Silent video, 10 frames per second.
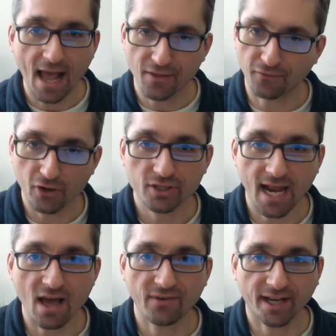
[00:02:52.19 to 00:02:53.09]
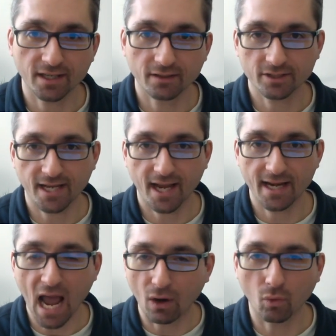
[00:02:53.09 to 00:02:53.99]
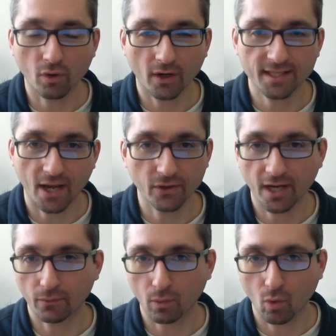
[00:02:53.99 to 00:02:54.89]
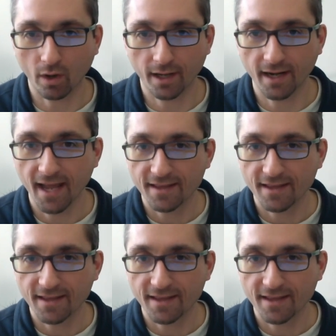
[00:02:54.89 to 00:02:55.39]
the first half I can understand how it works, how you get rewarded.